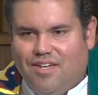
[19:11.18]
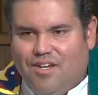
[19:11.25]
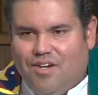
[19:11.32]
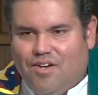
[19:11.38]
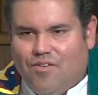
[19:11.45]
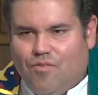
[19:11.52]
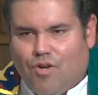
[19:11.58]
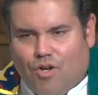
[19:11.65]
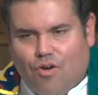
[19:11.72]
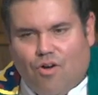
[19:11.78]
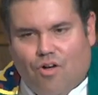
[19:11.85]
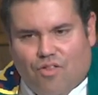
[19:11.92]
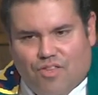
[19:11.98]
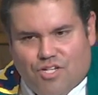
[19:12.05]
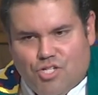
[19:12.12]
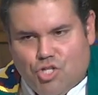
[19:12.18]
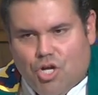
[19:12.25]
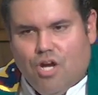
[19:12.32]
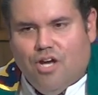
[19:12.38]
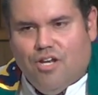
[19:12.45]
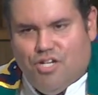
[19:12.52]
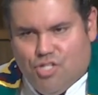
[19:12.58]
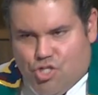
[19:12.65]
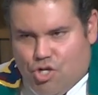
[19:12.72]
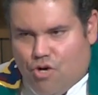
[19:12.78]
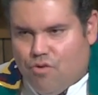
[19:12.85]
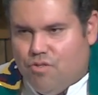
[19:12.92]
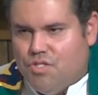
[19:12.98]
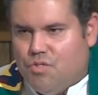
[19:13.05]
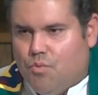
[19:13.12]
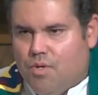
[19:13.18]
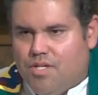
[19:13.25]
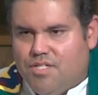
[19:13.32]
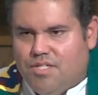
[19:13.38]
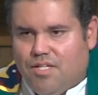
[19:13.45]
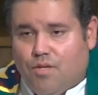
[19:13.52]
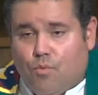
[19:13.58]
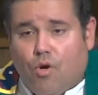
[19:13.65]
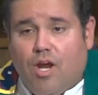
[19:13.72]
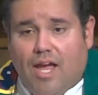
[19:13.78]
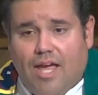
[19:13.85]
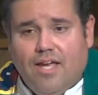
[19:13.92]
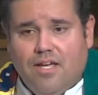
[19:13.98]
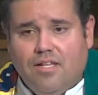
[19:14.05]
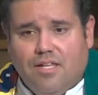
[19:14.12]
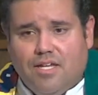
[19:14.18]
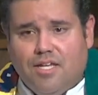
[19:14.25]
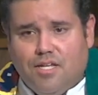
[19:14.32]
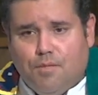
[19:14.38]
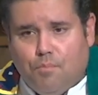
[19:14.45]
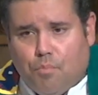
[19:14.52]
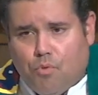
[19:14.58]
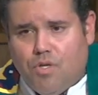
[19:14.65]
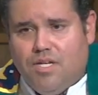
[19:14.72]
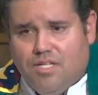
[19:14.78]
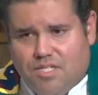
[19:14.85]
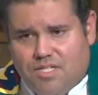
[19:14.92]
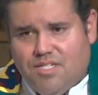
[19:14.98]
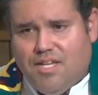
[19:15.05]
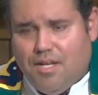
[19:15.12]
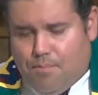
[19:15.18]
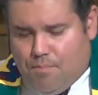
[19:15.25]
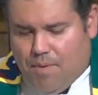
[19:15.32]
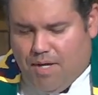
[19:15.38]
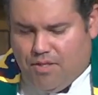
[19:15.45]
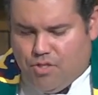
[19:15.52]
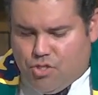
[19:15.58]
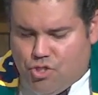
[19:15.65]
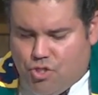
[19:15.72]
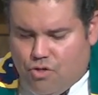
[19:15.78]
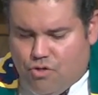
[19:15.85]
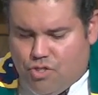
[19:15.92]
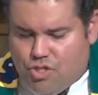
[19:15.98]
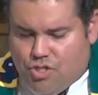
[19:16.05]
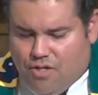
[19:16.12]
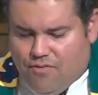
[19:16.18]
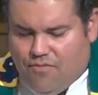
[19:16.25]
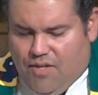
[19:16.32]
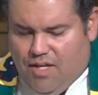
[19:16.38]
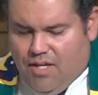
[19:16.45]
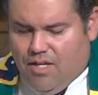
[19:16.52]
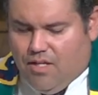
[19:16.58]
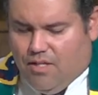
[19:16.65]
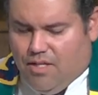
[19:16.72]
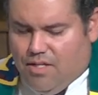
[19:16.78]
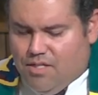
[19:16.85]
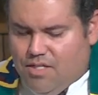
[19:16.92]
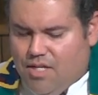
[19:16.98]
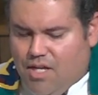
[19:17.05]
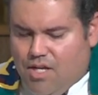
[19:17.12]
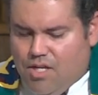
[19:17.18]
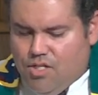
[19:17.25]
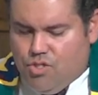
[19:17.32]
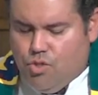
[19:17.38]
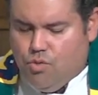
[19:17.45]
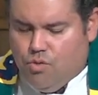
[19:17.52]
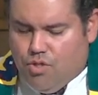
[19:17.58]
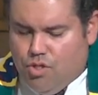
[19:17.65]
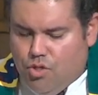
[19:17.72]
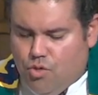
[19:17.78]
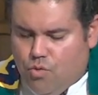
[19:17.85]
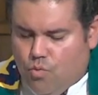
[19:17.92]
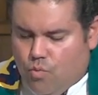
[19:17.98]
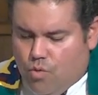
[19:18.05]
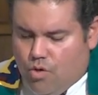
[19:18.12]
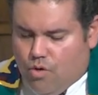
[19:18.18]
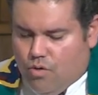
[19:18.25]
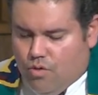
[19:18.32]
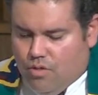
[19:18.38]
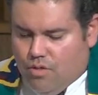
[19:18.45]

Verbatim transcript: Recall that John and Charles Wesley were Anglican priests sent by the Church of England to the New World.